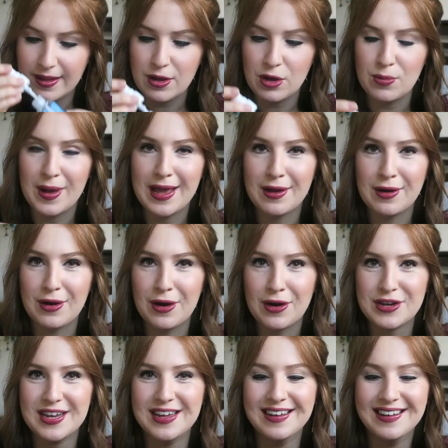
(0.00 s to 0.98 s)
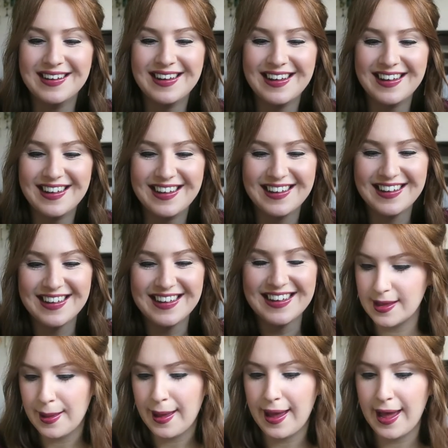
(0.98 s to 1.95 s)
Oh my god.
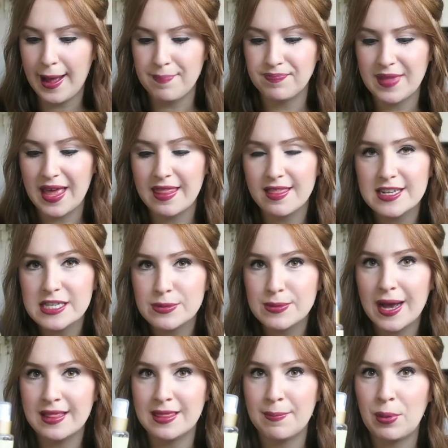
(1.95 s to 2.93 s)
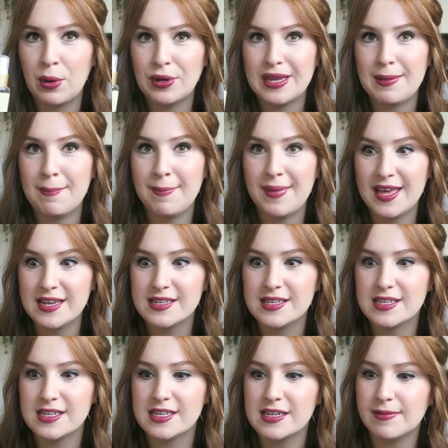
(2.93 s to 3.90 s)
And this one, the body
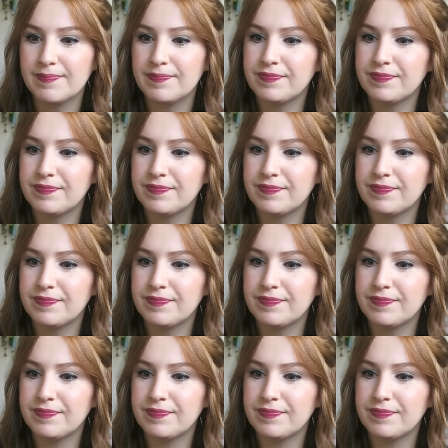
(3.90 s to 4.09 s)
mist,